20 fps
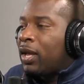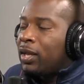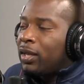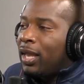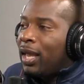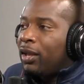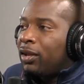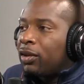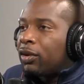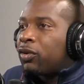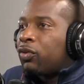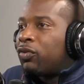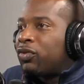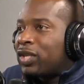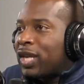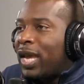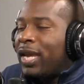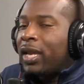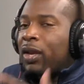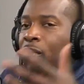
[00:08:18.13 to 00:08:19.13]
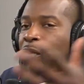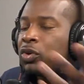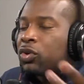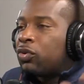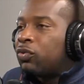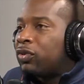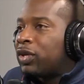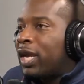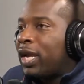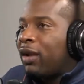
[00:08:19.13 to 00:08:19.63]
Now, look, you've taken what
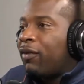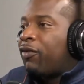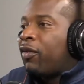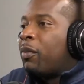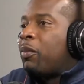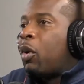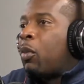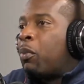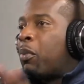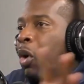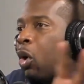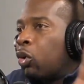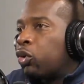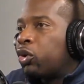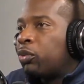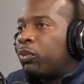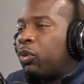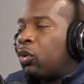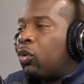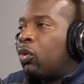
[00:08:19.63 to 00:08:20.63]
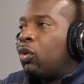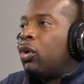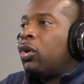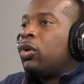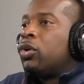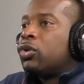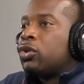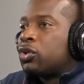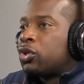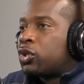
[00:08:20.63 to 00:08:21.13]
you've taken from multiple
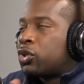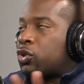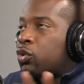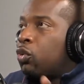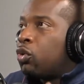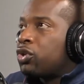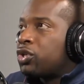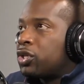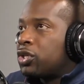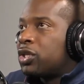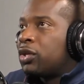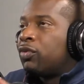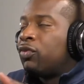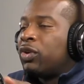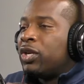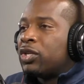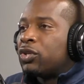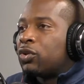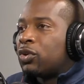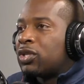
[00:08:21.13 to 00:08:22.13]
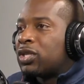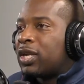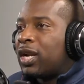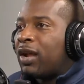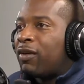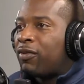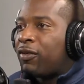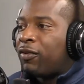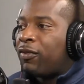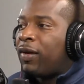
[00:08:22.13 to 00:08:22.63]
sources and resources
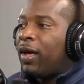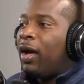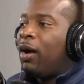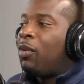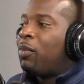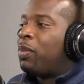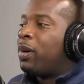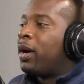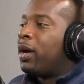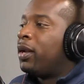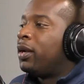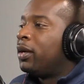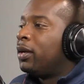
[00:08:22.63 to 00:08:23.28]
at FFL, but